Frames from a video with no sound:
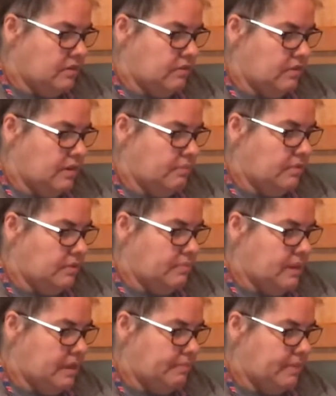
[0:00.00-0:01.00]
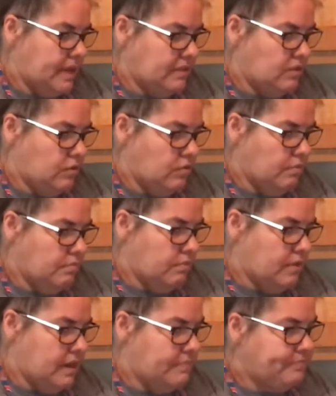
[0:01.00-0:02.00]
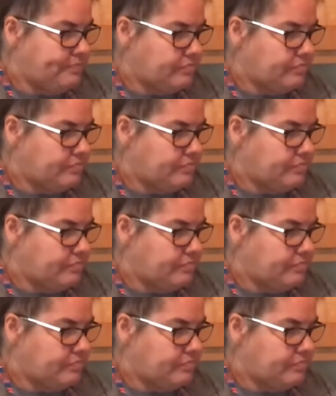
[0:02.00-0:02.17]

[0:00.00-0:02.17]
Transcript: and crumble them up like the cornbread.